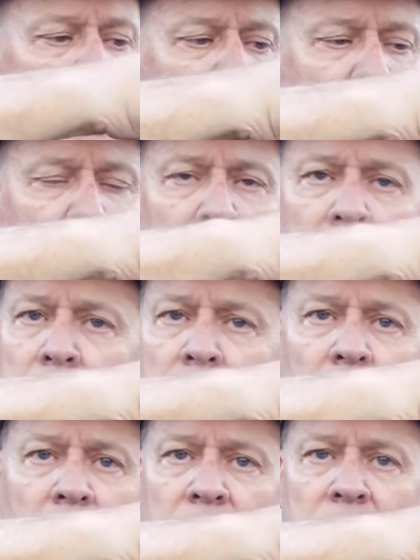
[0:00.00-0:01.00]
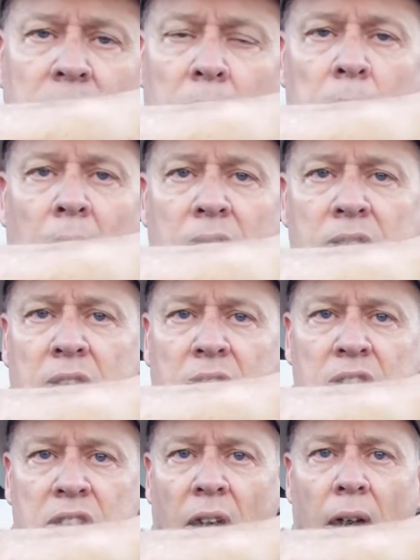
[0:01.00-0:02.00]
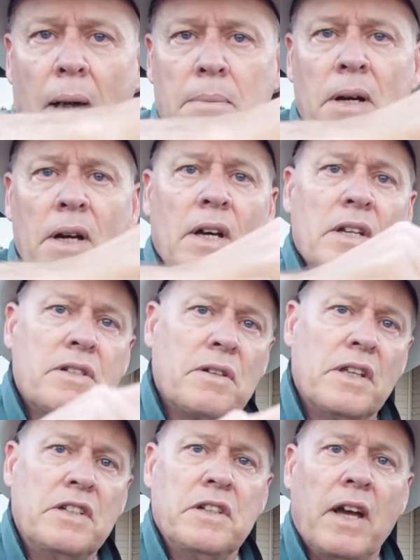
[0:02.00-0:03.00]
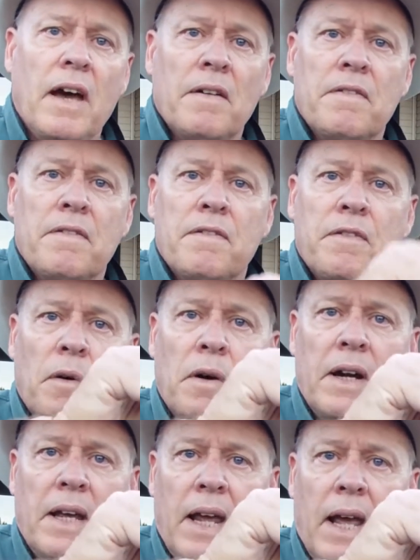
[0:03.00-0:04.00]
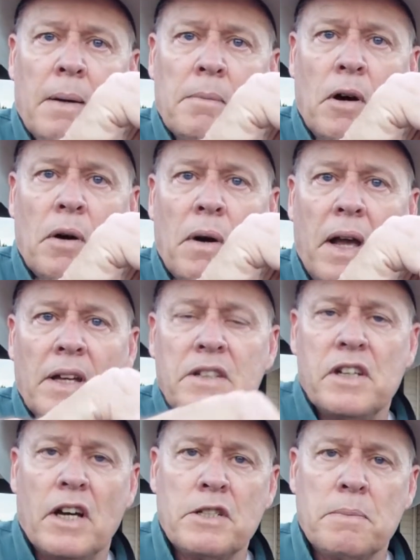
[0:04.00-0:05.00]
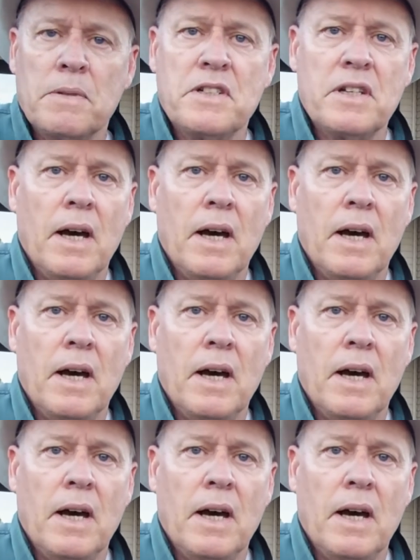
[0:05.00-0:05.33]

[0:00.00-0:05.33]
to the basic stop so that you have 40 MOA adjustments